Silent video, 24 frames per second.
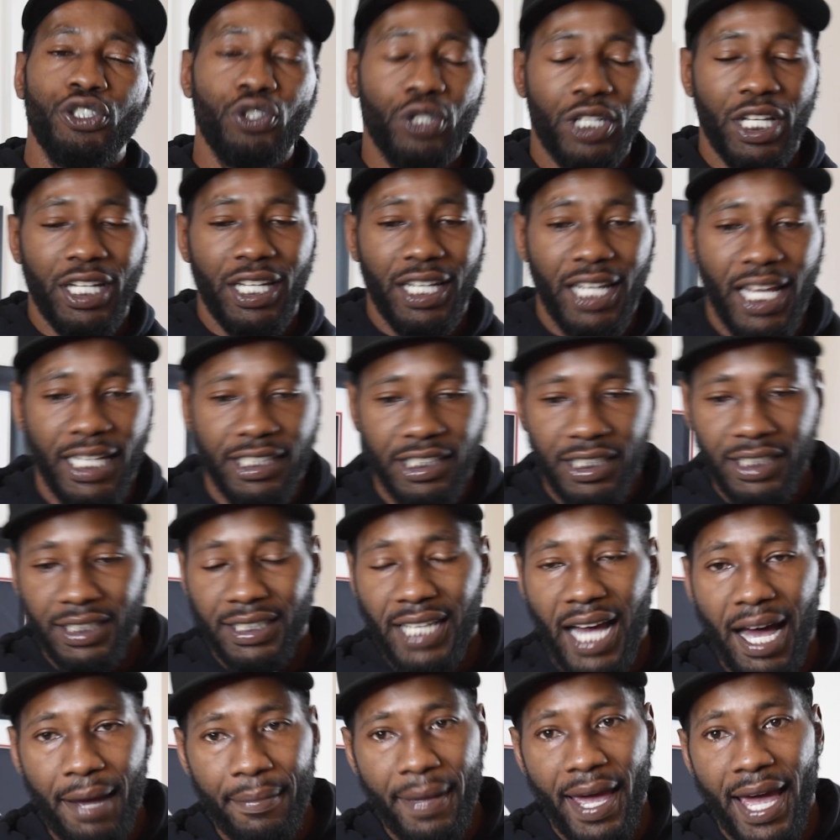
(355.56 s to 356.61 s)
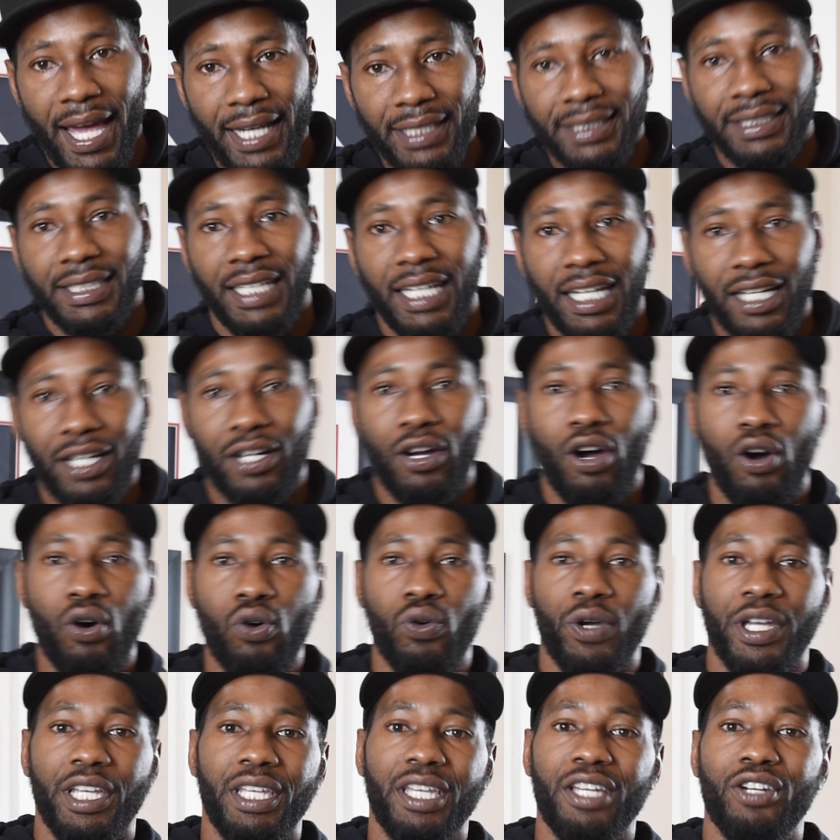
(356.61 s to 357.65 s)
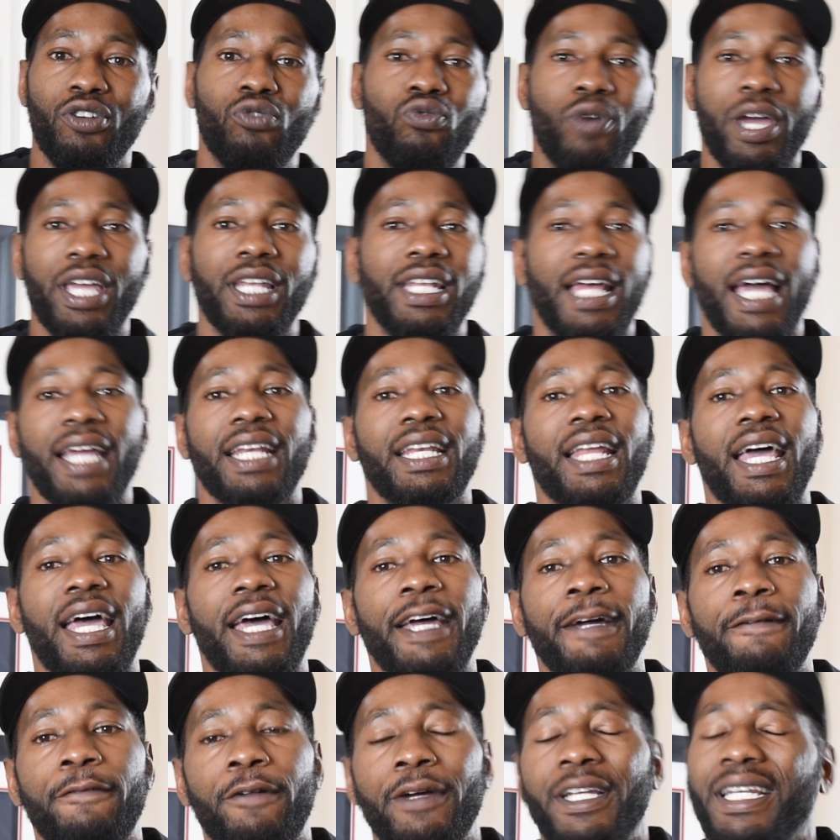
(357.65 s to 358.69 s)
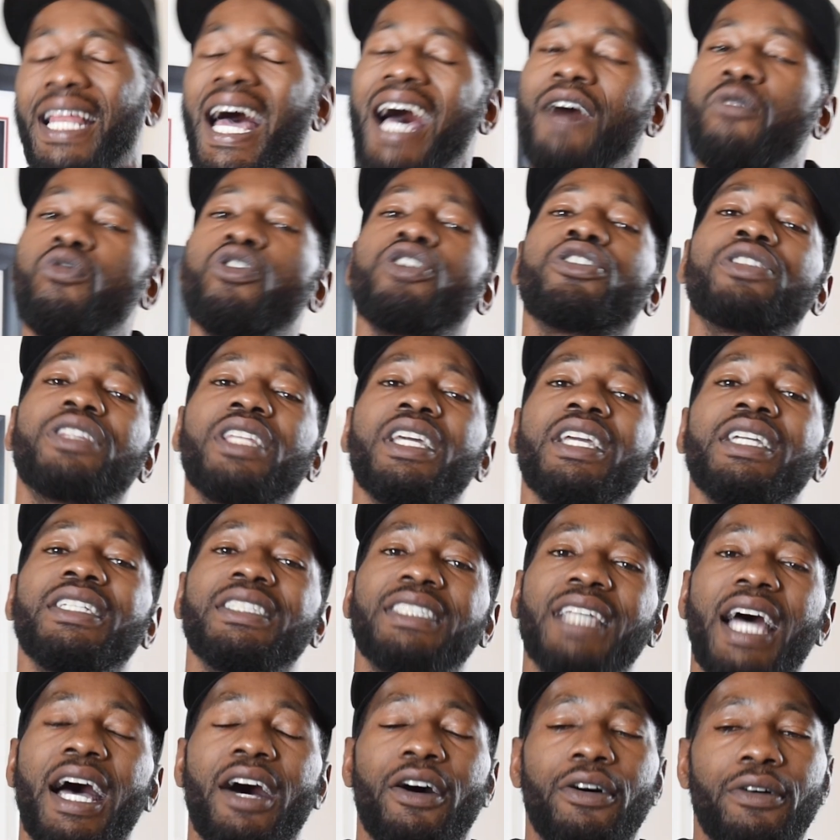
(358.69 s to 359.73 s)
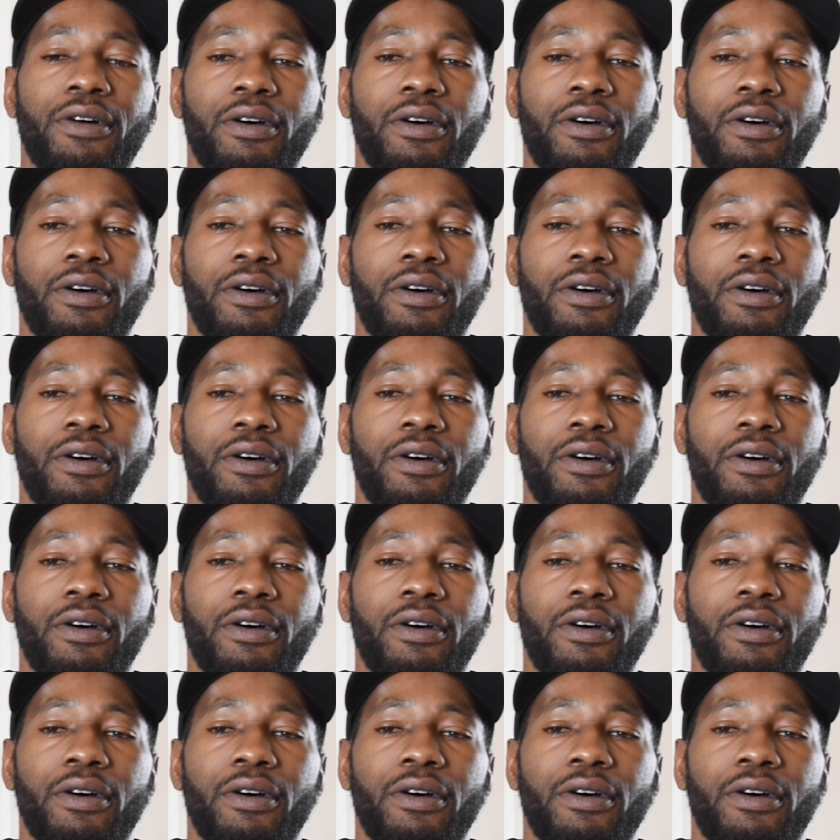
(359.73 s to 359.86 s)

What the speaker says: you can let your top asset go and get away like that and not work things out.